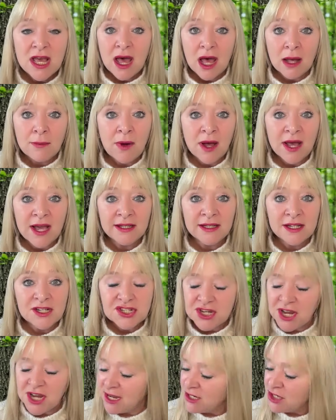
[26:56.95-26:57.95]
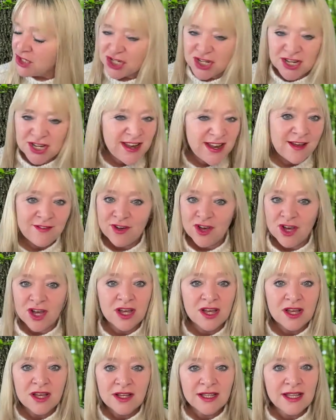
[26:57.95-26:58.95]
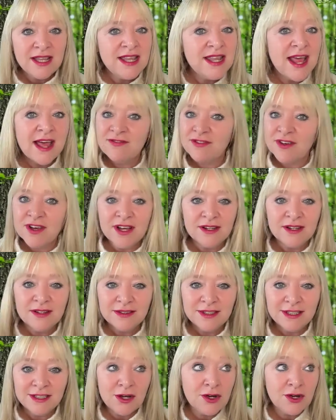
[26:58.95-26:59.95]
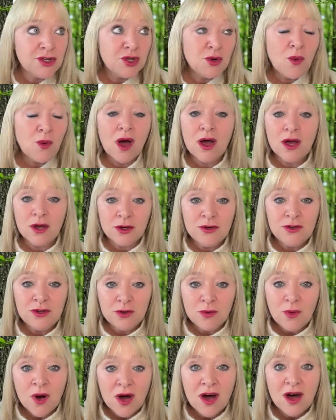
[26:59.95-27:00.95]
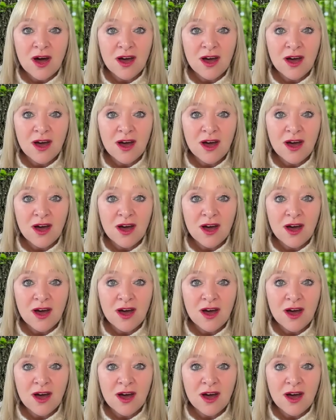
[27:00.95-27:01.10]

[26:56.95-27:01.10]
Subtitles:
Am I going to change? Never, never. You are who you are,